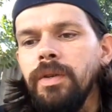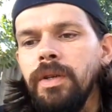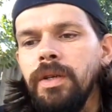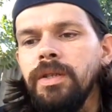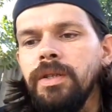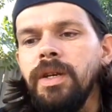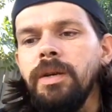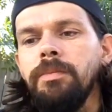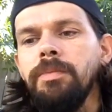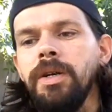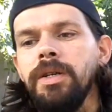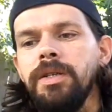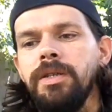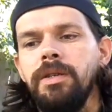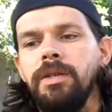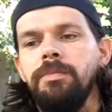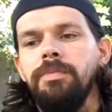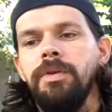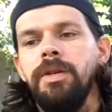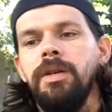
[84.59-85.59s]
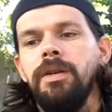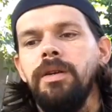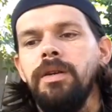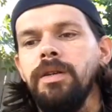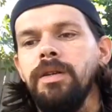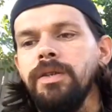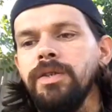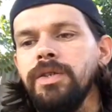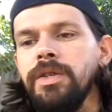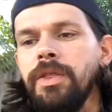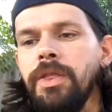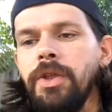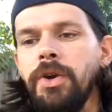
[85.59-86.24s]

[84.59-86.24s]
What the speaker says: Entei boss CP is